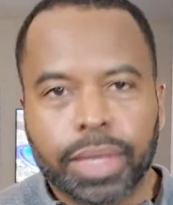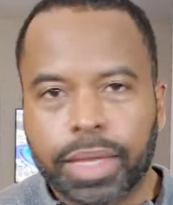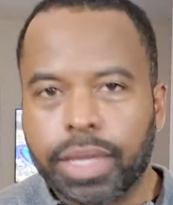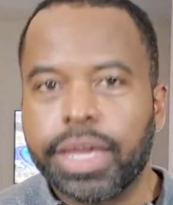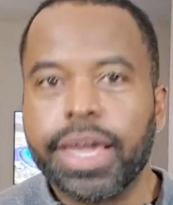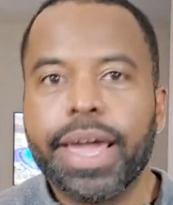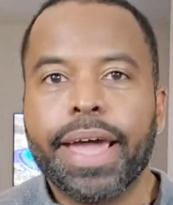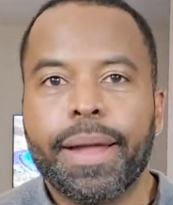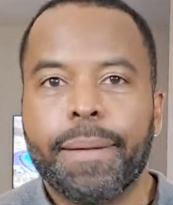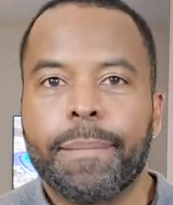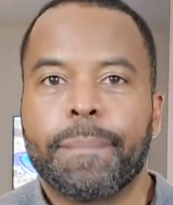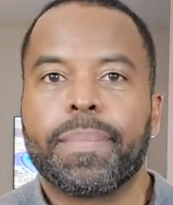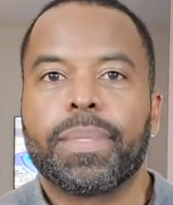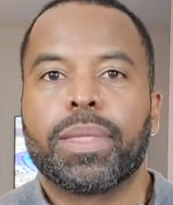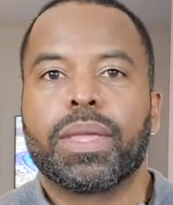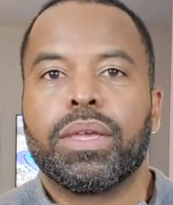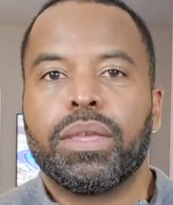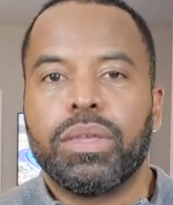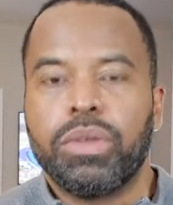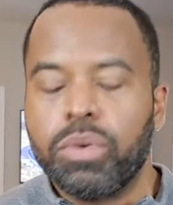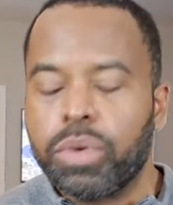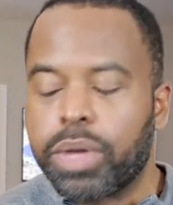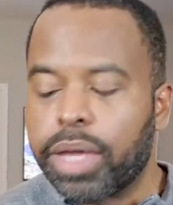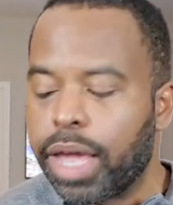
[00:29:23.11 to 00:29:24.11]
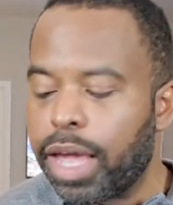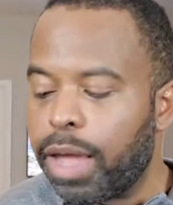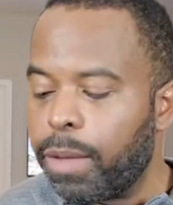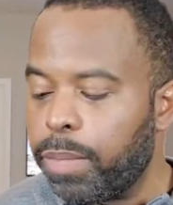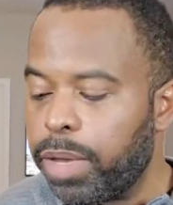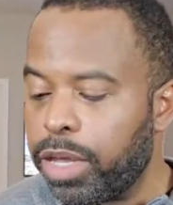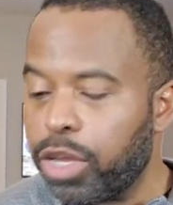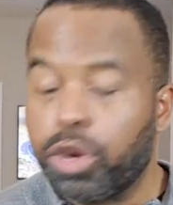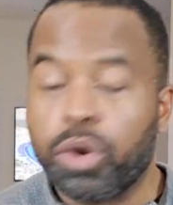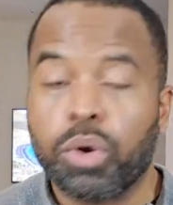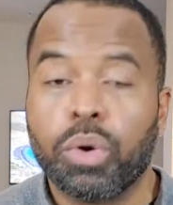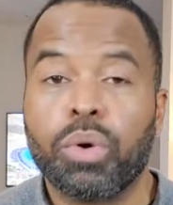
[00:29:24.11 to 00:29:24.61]
Yeah, you can
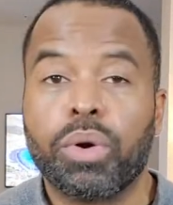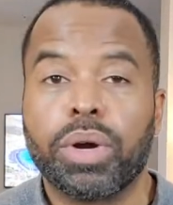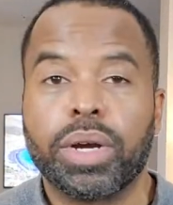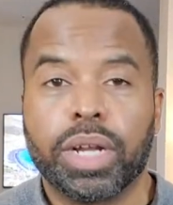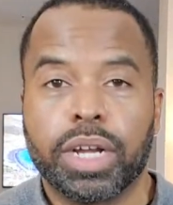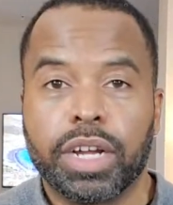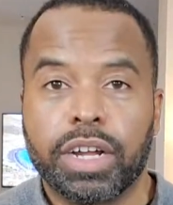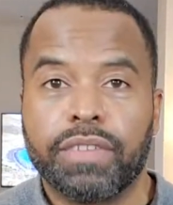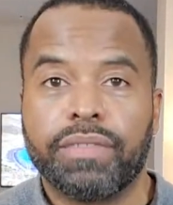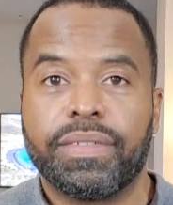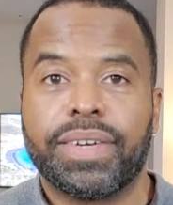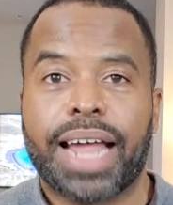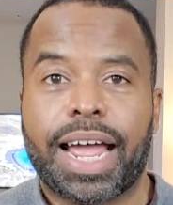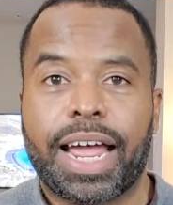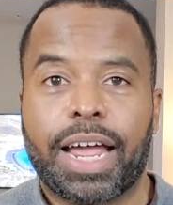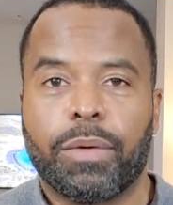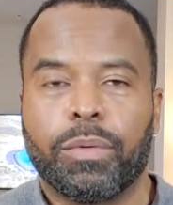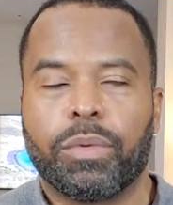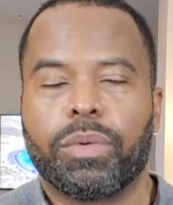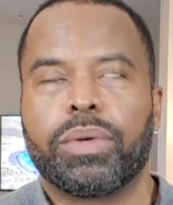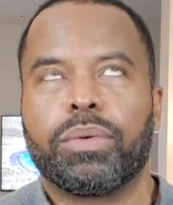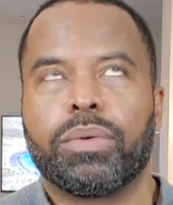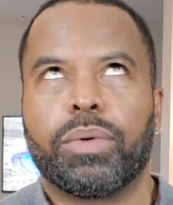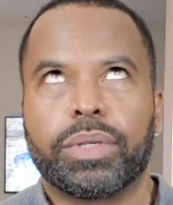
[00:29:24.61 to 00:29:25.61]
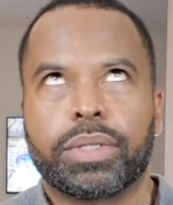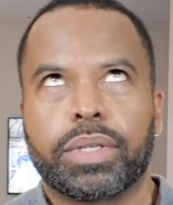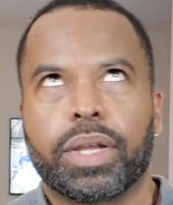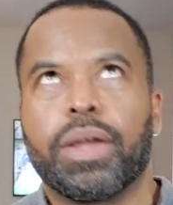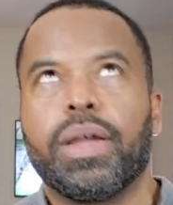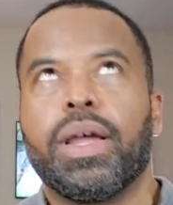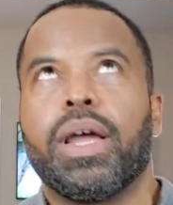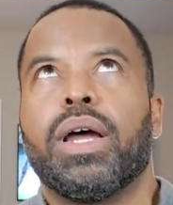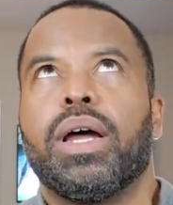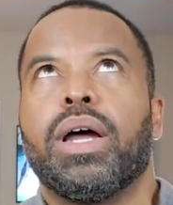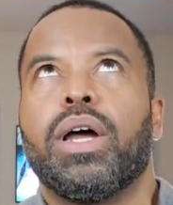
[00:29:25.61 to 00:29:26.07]
be cured of diabetes. What's that?